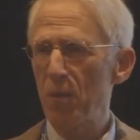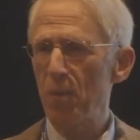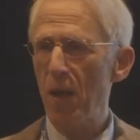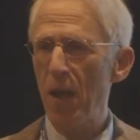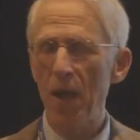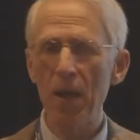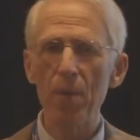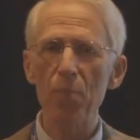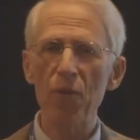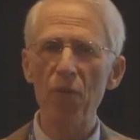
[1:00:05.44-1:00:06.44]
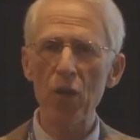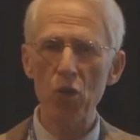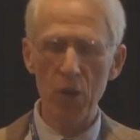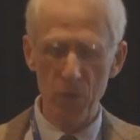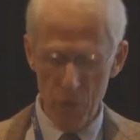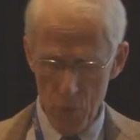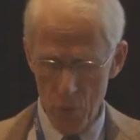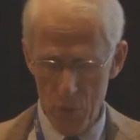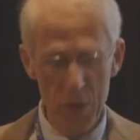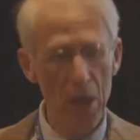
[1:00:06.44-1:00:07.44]
and professional
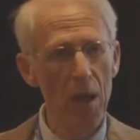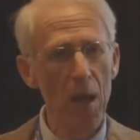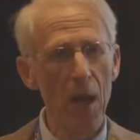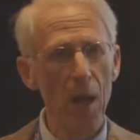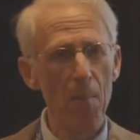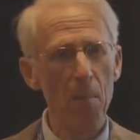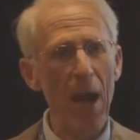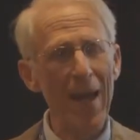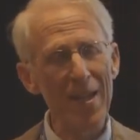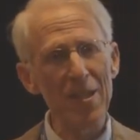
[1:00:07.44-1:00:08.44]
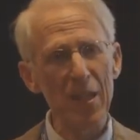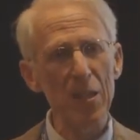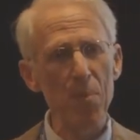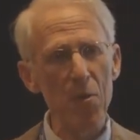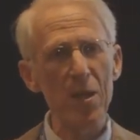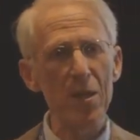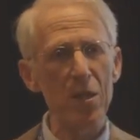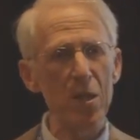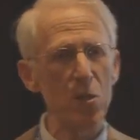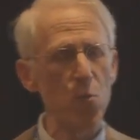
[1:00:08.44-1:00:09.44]
views by his
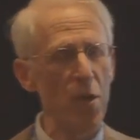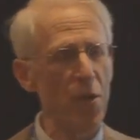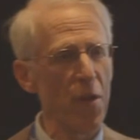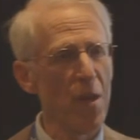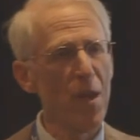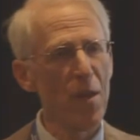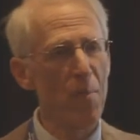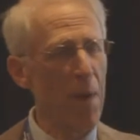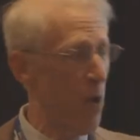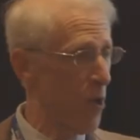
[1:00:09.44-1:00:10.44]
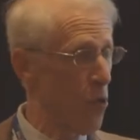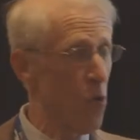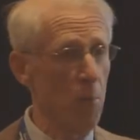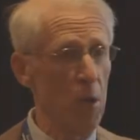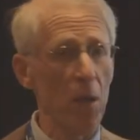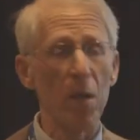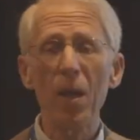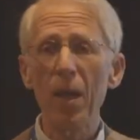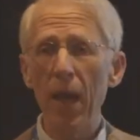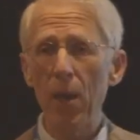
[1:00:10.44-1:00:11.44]
experiences with the paranormal
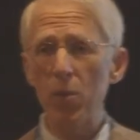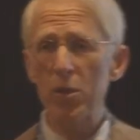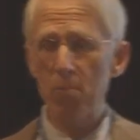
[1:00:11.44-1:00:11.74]
and with